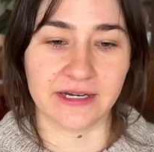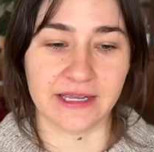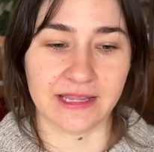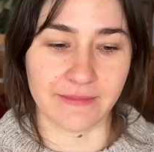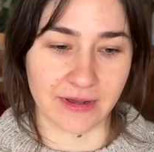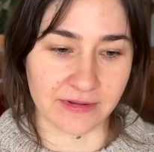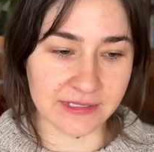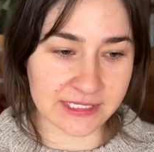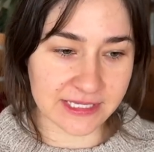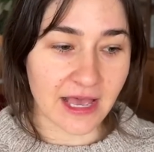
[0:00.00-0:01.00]
in the
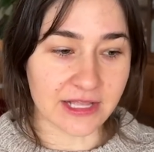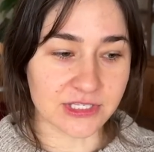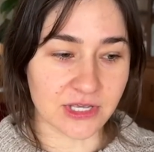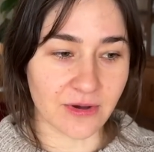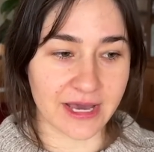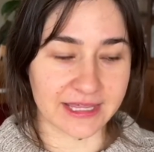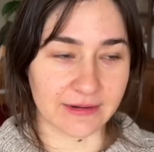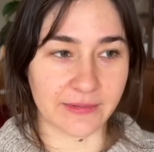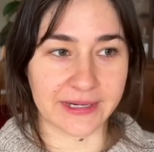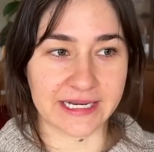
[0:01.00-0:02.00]
mountains. And so I think
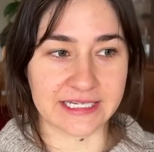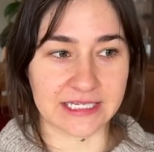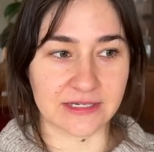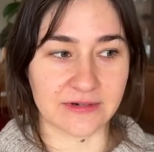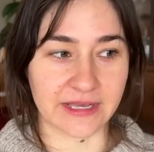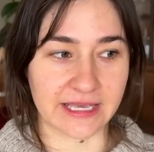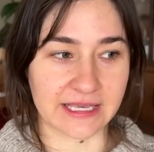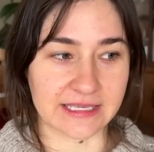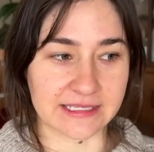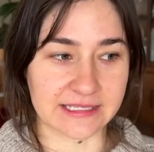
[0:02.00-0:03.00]
what we're going to do
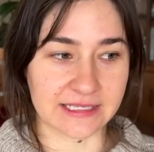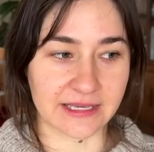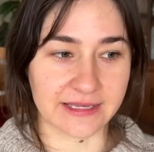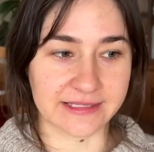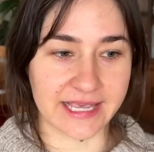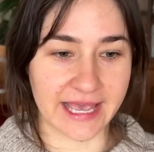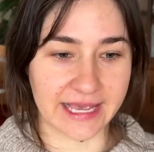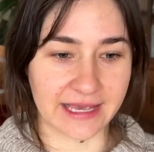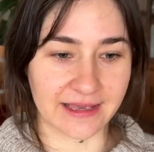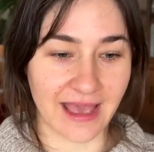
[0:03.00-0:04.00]
is
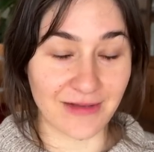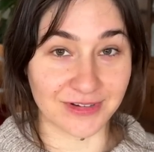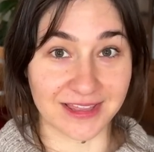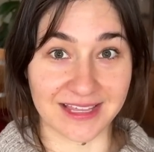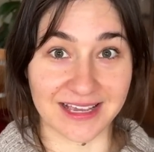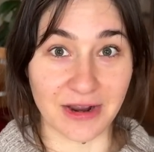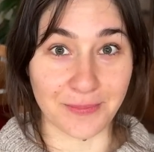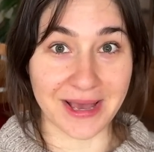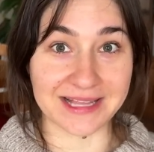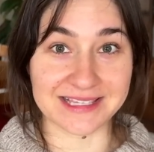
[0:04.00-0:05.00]
take everything, our
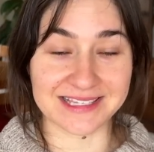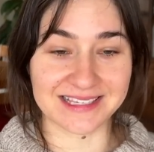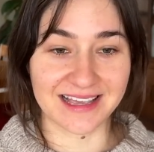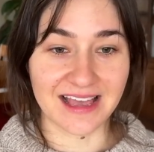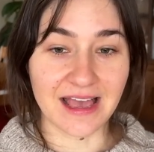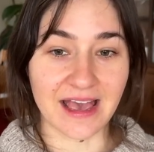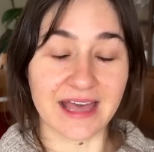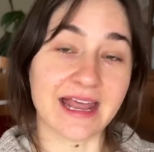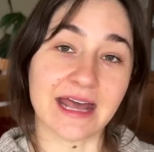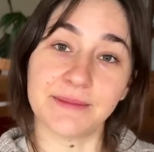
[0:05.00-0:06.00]
pets,
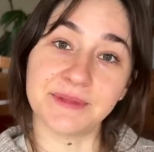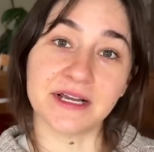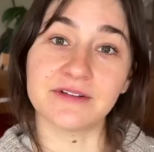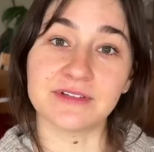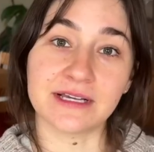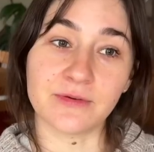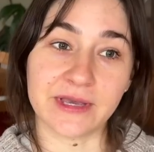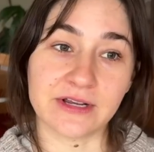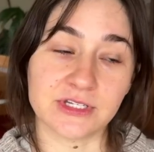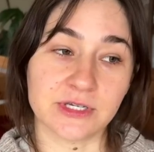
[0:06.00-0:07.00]
and head up there for like a
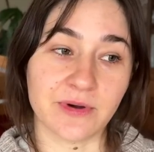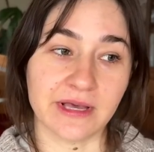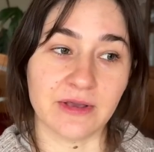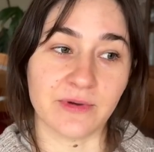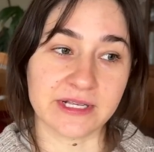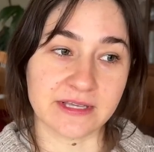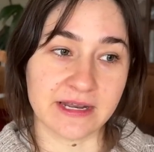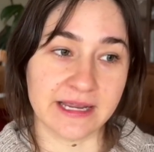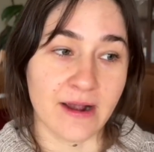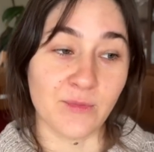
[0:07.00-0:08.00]
week or 2 while he works on it.